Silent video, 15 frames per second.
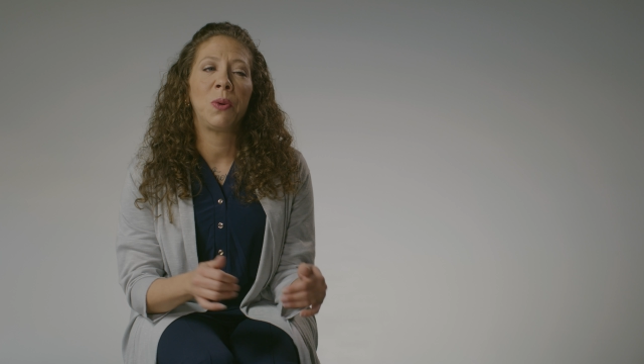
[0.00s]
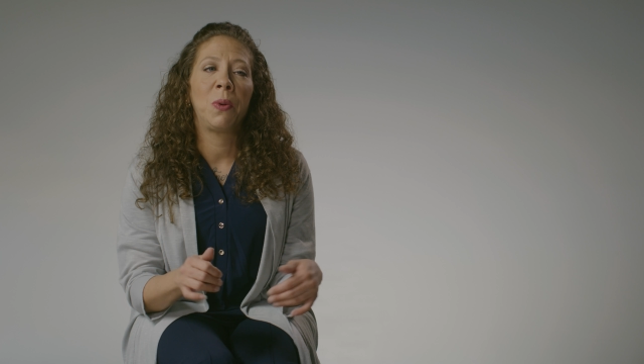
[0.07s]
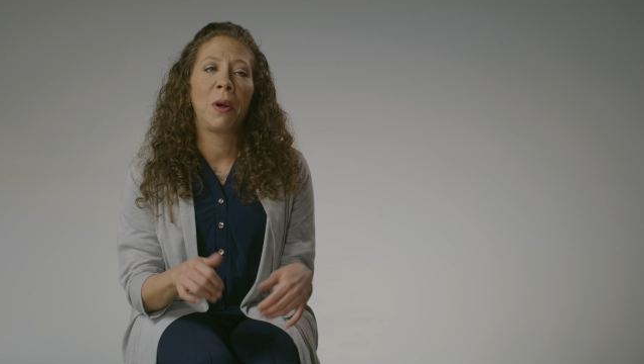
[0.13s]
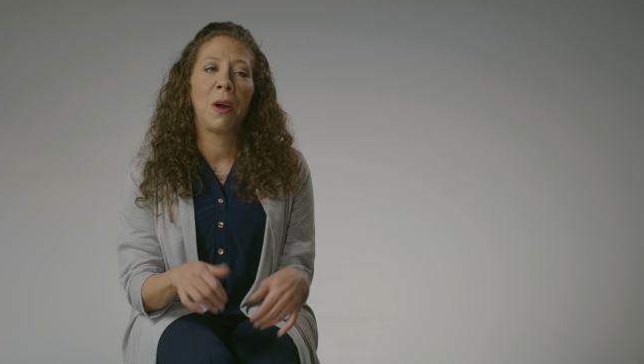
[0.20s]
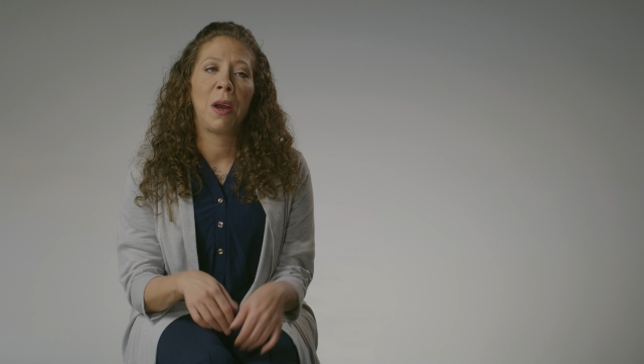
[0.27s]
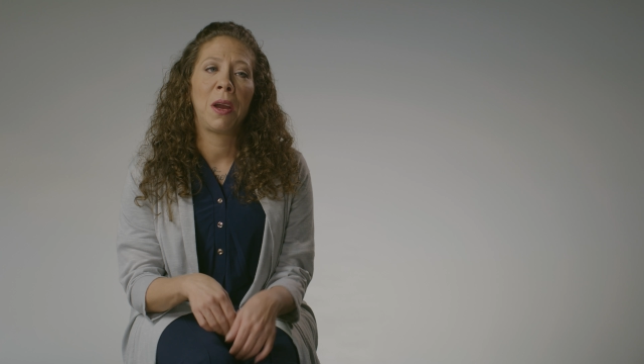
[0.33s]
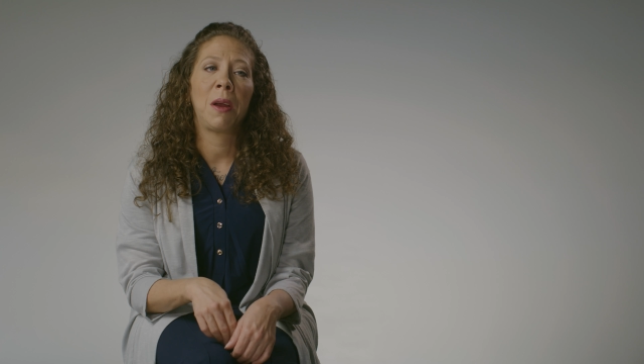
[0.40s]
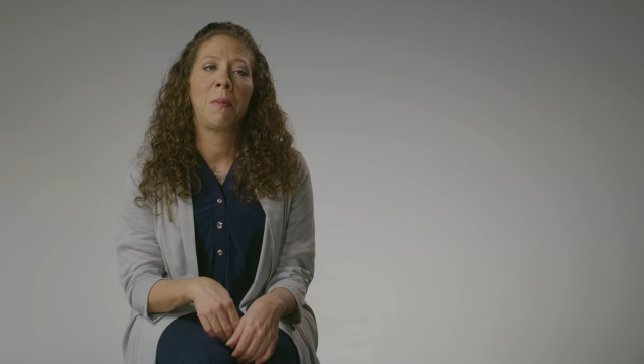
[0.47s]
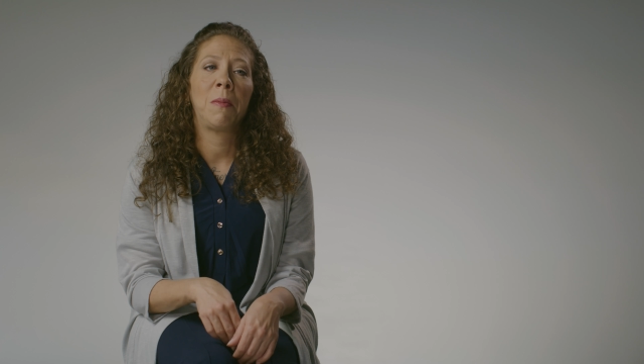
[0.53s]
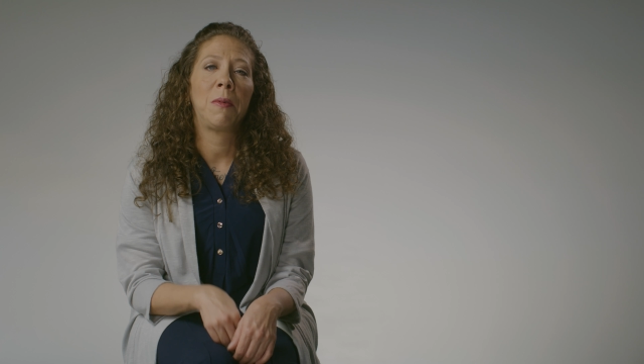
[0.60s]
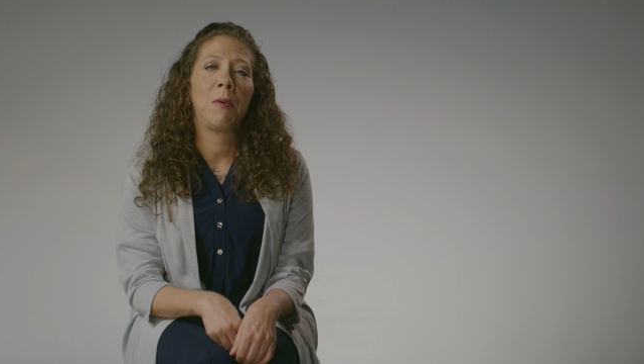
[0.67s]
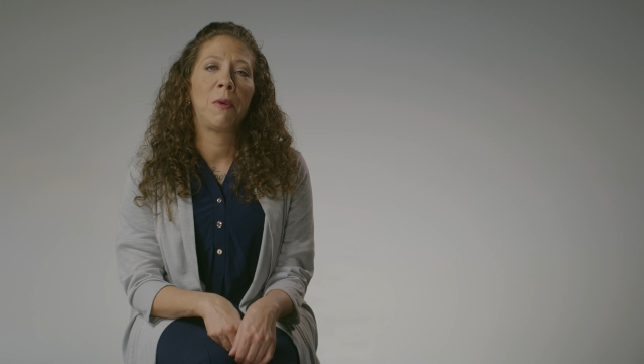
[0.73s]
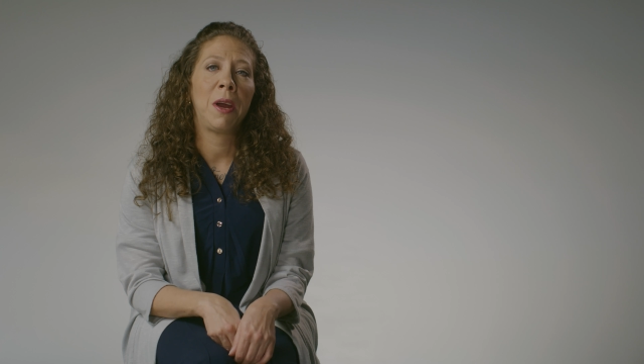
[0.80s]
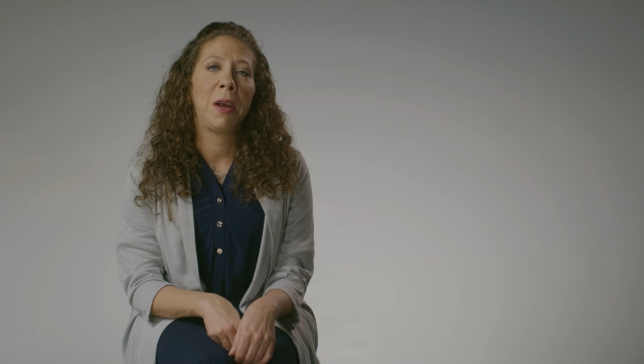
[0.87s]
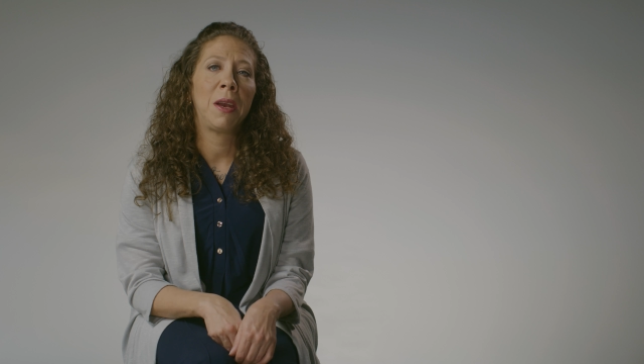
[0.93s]
where I am
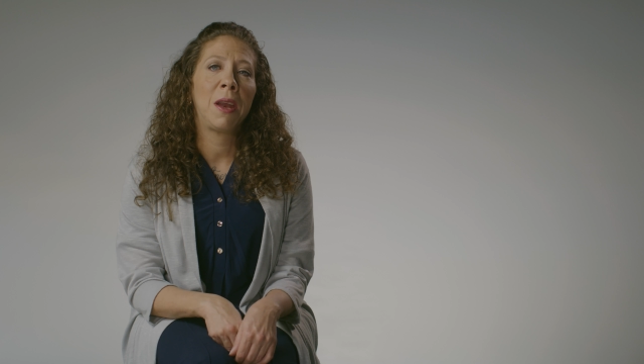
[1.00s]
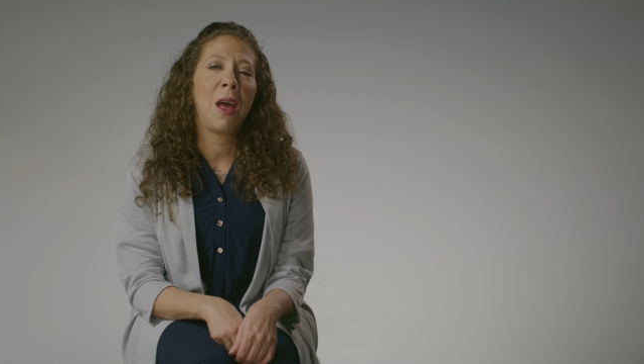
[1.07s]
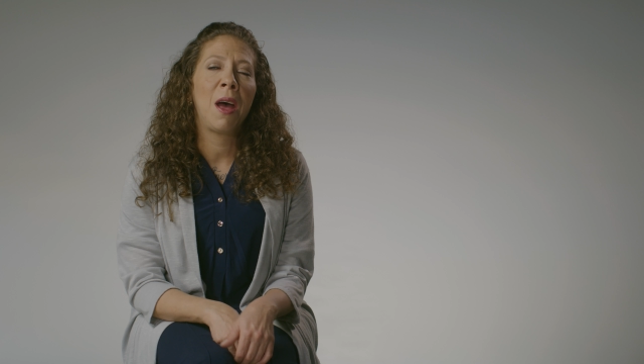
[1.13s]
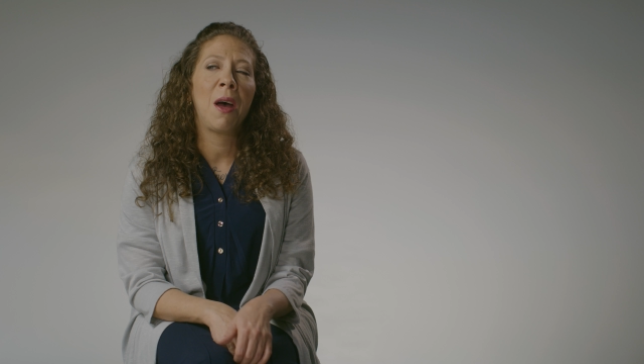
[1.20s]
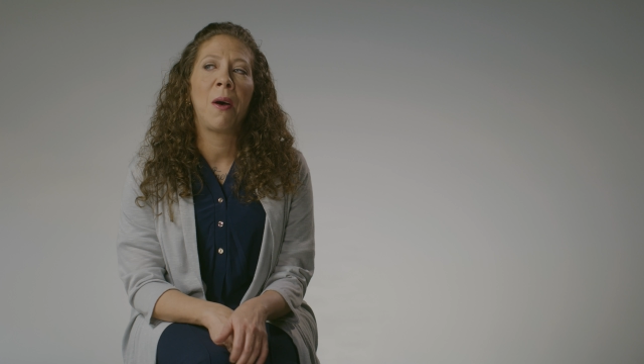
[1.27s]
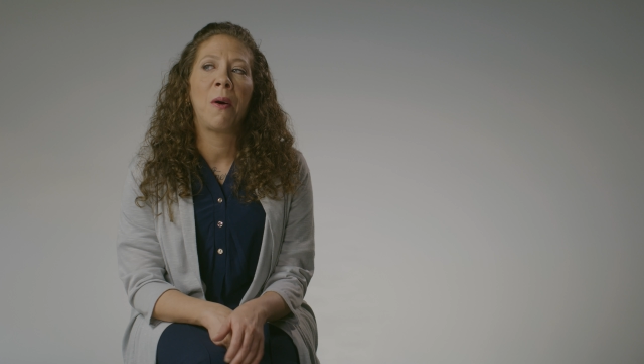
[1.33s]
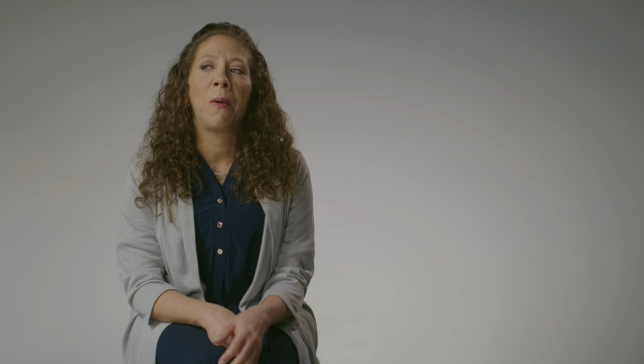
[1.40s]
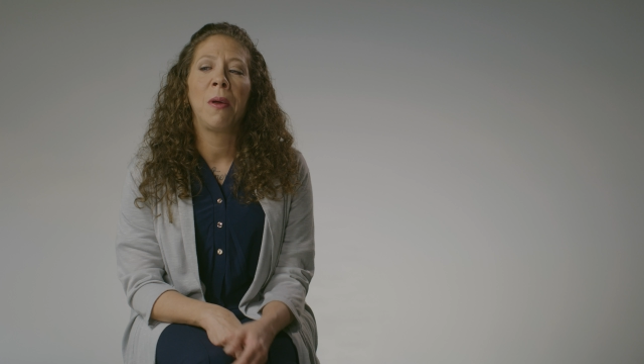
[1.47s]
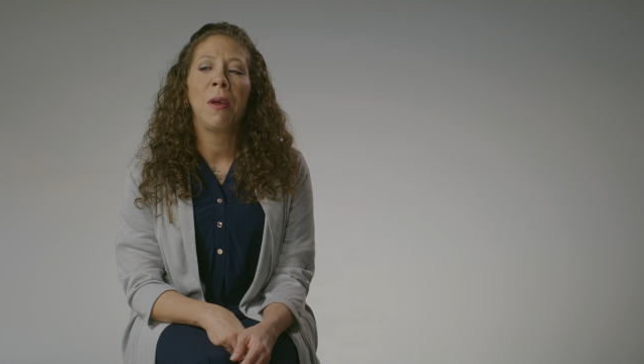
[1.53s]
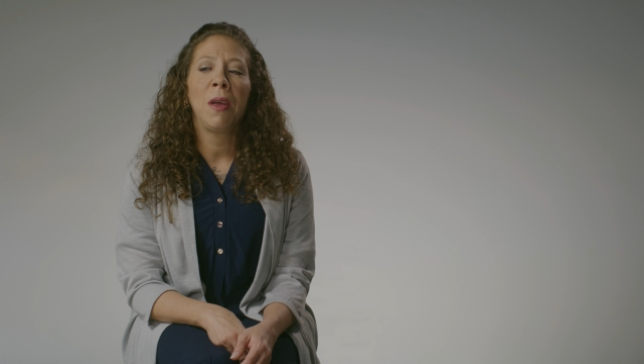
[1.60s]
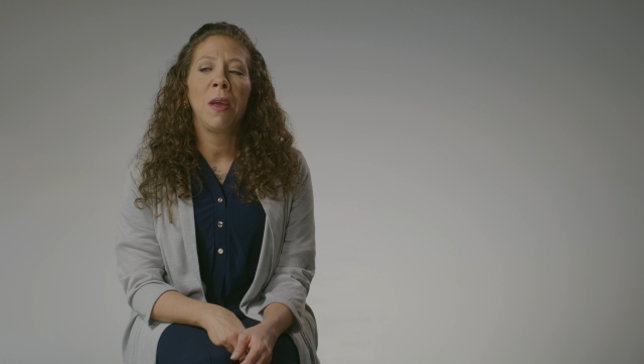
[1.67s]
right now.